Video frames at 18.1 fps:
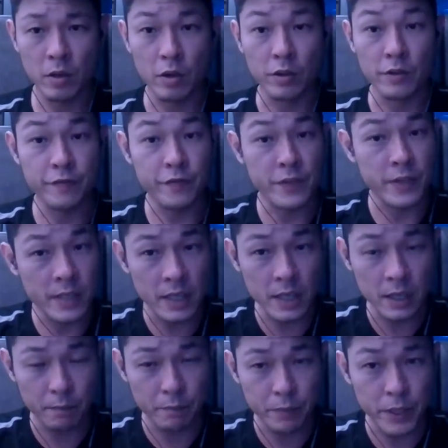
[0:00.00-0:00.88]

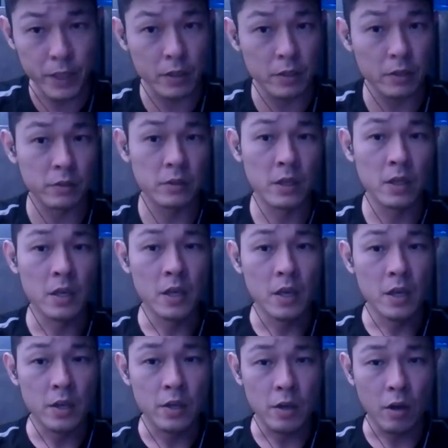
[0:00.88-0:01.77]
physical build
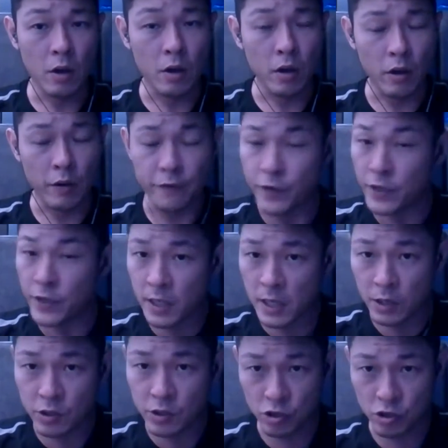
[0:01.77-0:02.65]
or
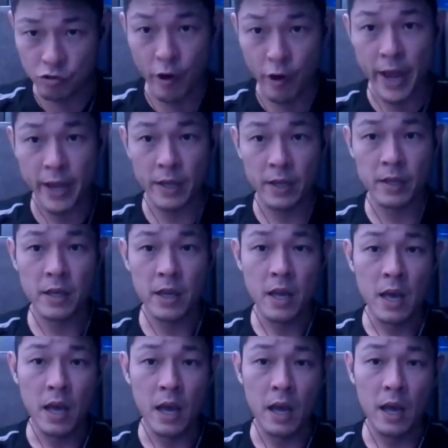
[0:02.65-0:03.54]
physical strength,
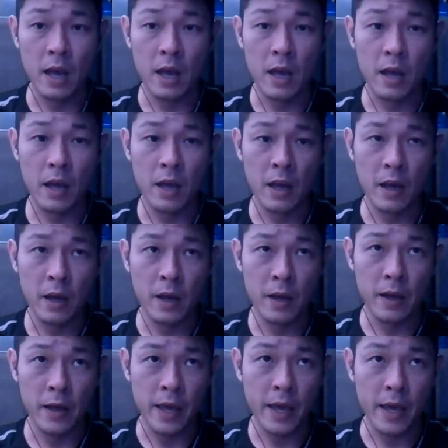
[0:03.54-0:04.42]

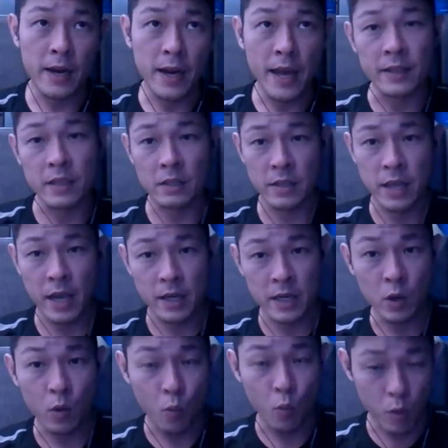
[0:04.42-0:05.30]
and let the
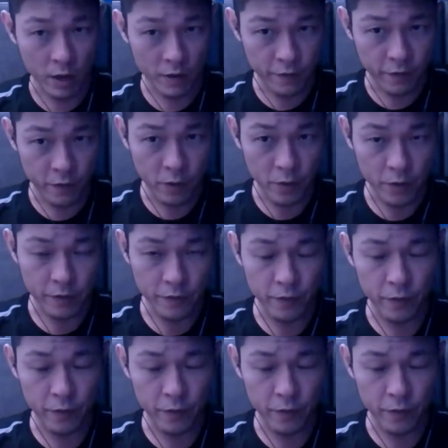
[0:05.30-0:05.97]
technique work for